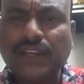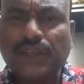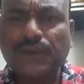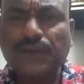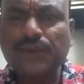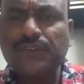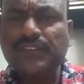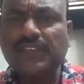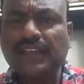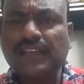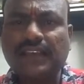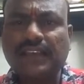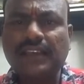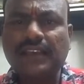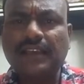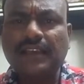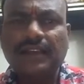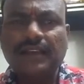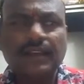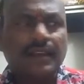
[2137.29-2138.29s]
You
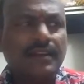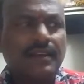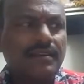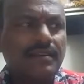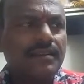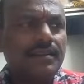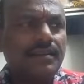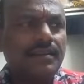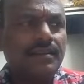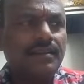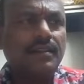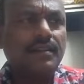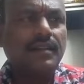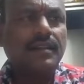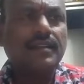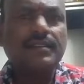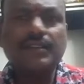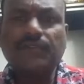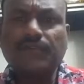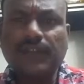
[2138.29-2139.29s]
see, there
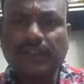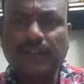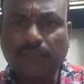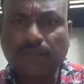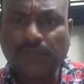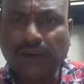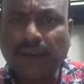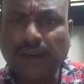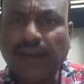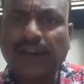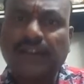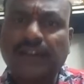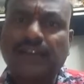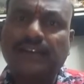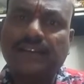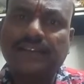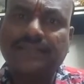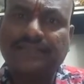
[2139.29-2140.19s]
is a one mark,